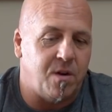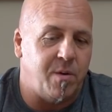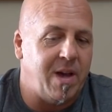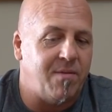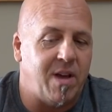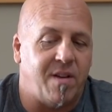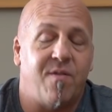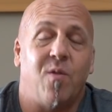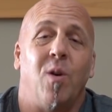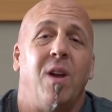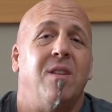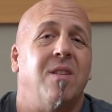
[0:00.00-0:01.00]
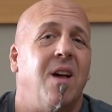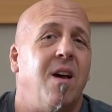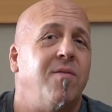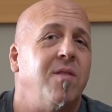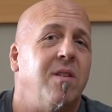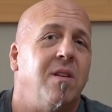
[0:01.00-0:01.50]
know, we have like 4 days
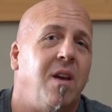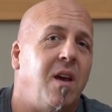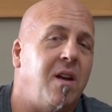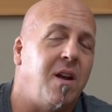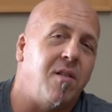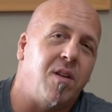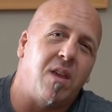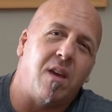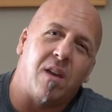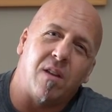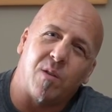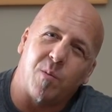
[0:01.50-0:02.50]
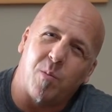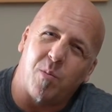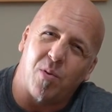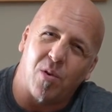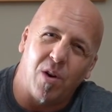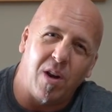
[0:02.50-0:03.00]
left and everything is
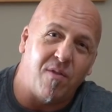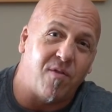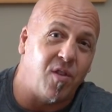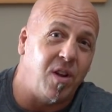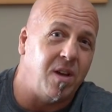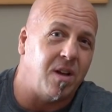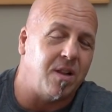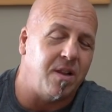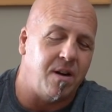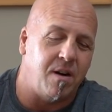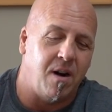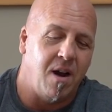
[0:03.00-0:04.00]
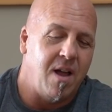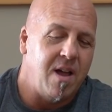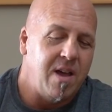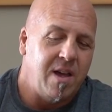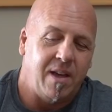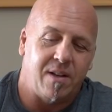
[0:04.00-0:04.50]
pretty free and clear.
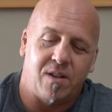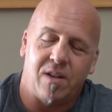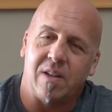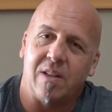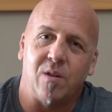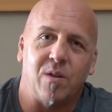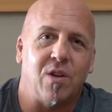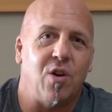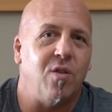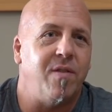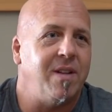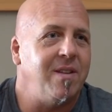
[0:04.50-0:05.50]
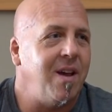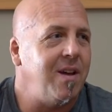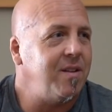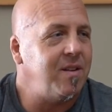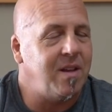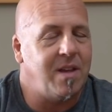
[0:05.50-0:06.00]
It's just those COVID
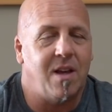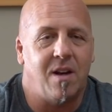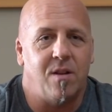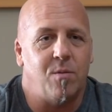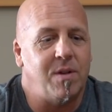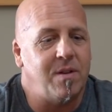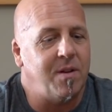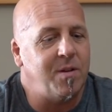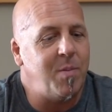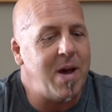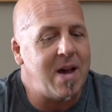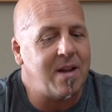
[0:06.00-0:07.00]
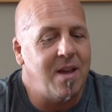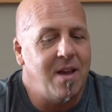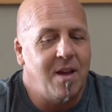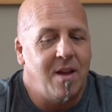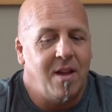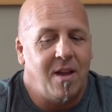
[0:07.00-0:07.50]
tests, getting the results back.
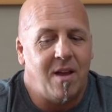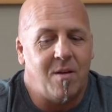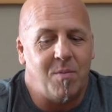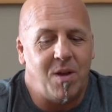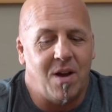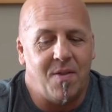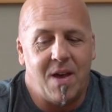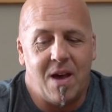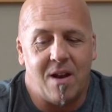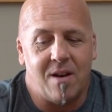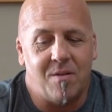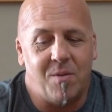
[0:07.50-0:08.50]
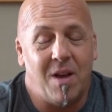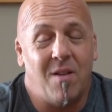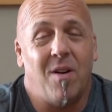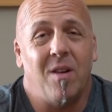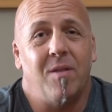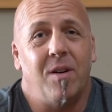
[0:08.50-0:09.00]
And beyond that, we
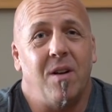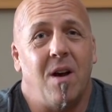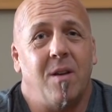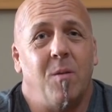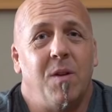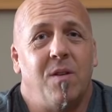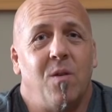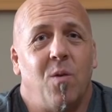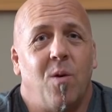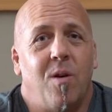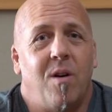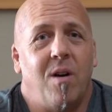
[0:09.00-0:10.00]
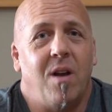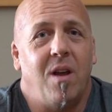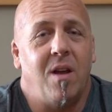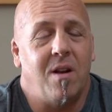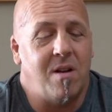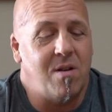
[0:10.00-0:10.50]
have all of our documents in order,
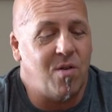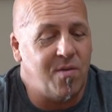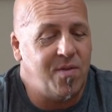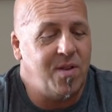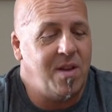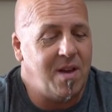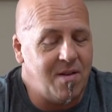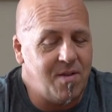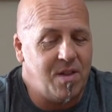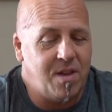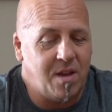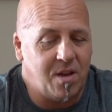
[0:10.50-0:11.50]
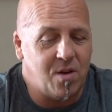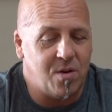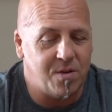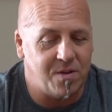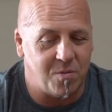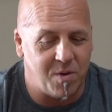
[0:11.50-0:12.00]
and hopefully everything
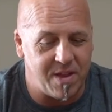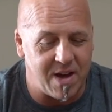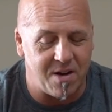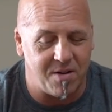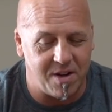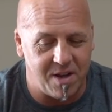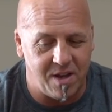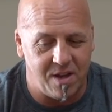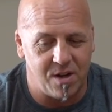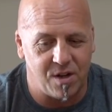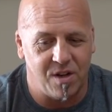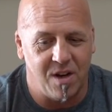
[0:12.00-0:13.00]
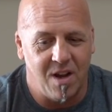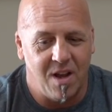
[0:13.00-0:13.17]
goes without a hitch.